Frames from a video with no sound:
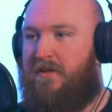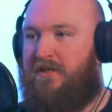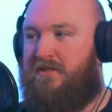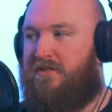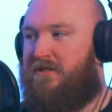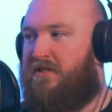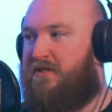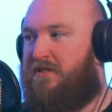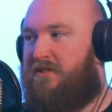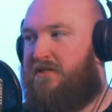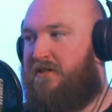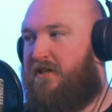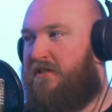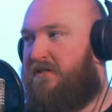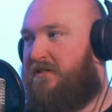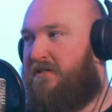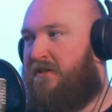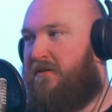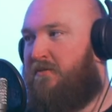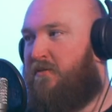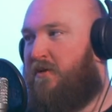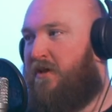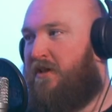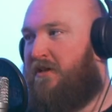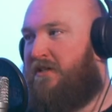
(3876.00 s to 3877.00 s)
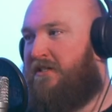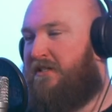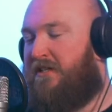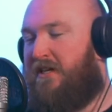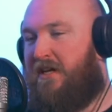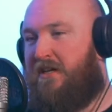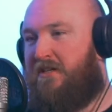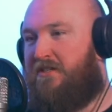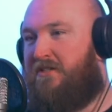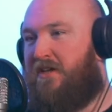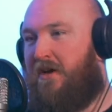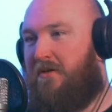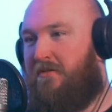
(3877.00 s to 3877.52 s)
It's just it's one of those things
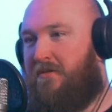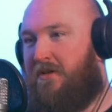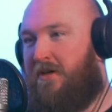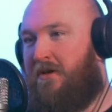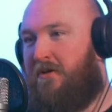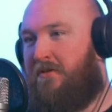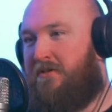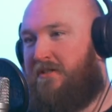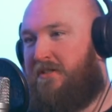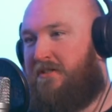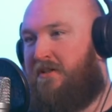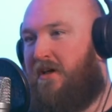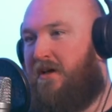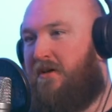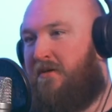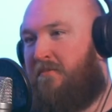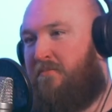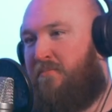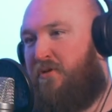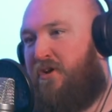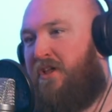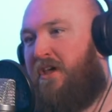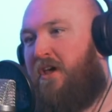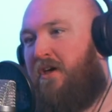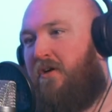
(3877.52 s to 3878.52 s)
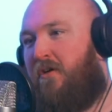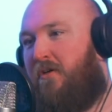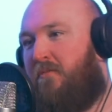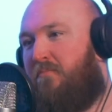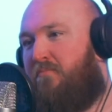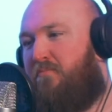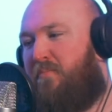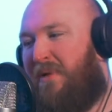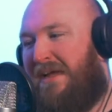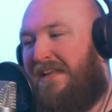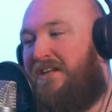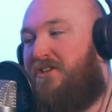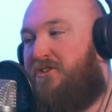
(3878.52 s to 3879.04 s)
that I just don't use. It's like putting it
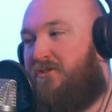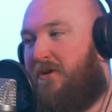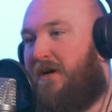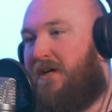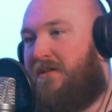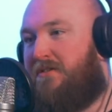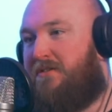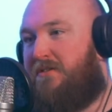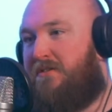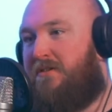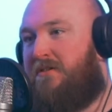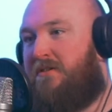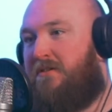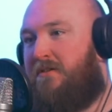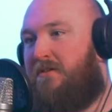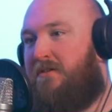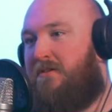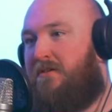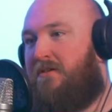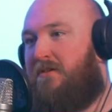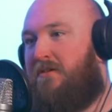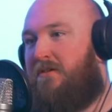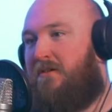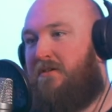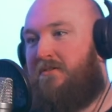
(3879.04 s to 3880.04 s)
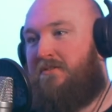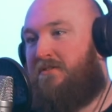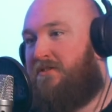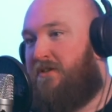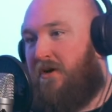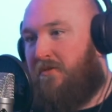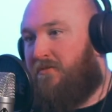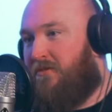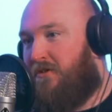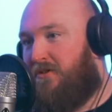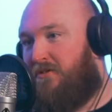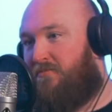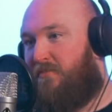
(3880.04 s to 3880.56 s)
on Pinterest. Yeah.
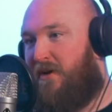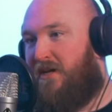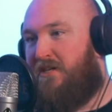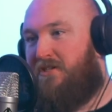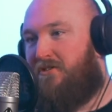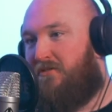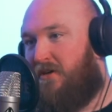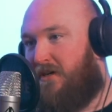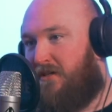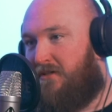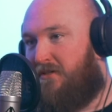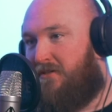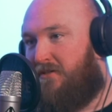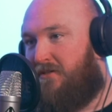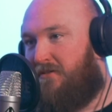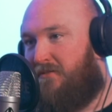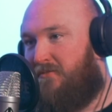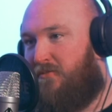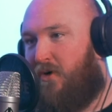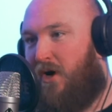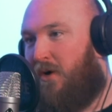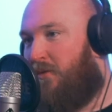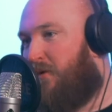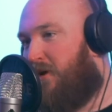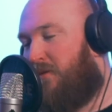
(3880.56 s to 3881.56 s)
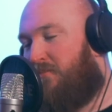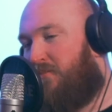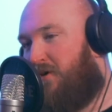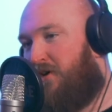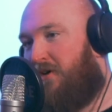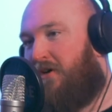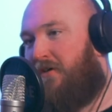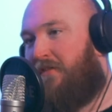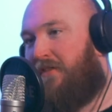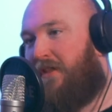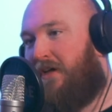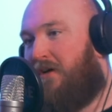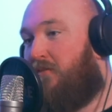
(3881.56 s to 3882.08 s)
Don't use Pinterest. Why would I
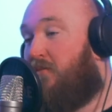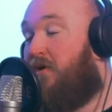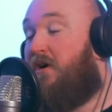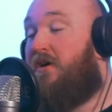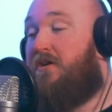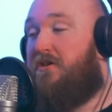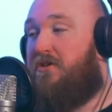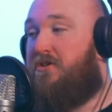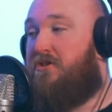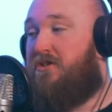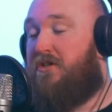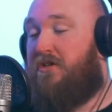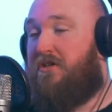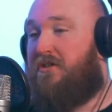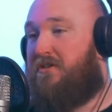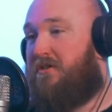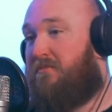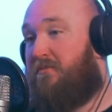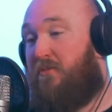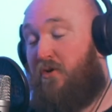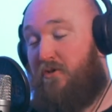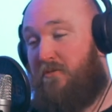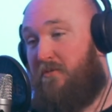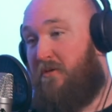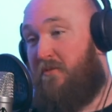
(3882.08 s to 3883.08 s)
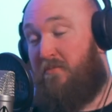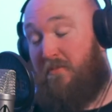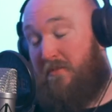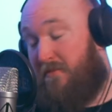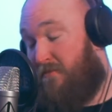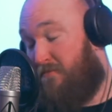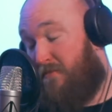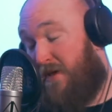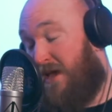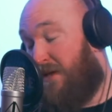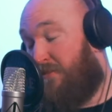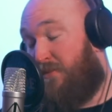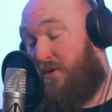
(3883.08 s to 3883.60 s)
put it on there? Well, you should.
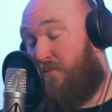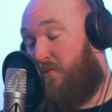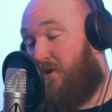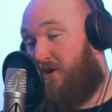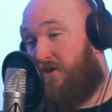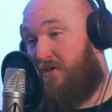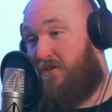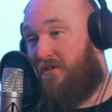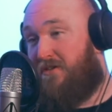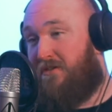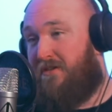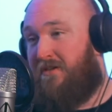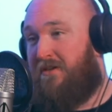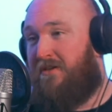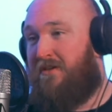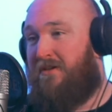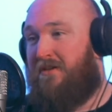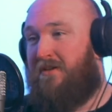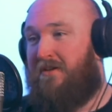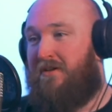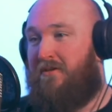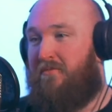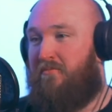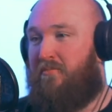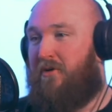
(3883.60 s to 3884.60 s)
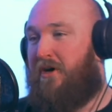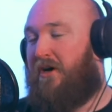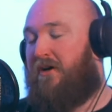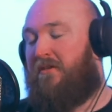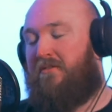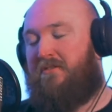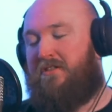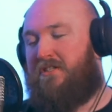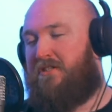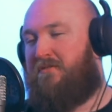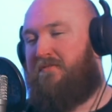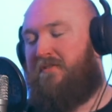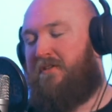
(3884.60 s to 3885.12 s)
Maybe we could. Yeah.
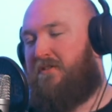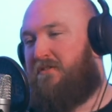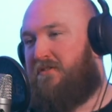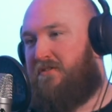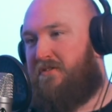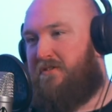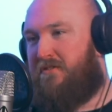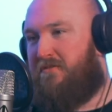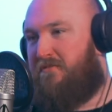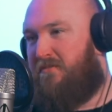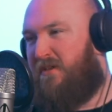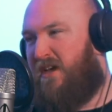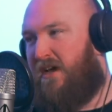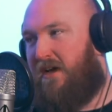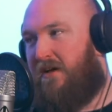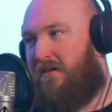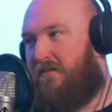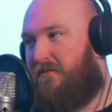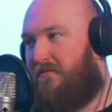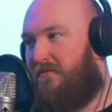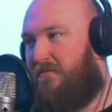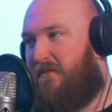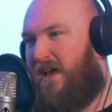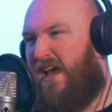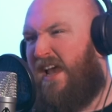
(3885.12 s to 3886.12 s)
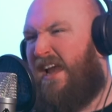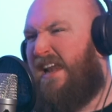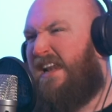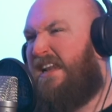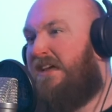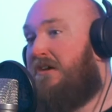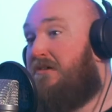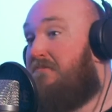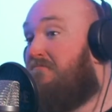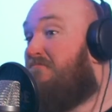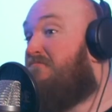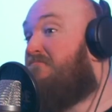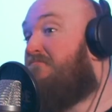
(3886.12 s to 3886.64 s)
But just feels, yeah,
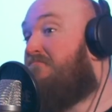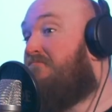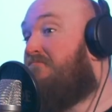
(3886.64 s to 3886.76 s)
alien.